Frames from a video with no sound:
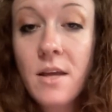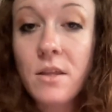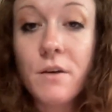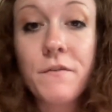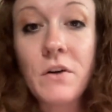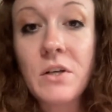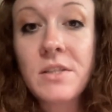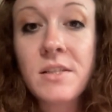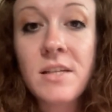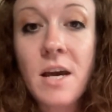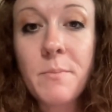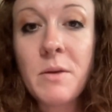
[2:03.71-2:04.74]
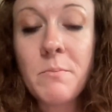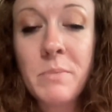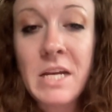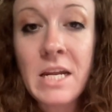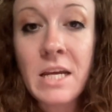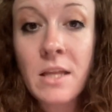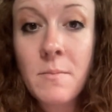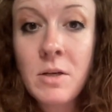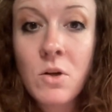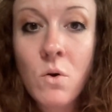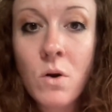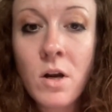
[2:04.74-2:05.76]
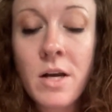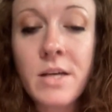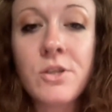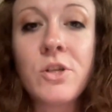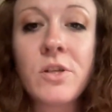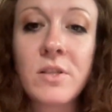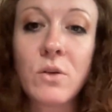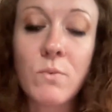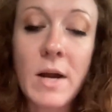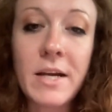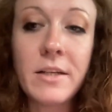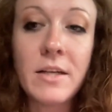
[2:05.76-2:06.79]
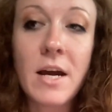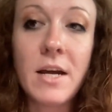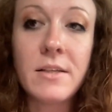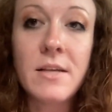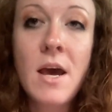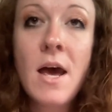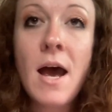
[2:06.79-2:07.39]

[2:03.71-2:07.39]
The first step in beating them in court is just to recognize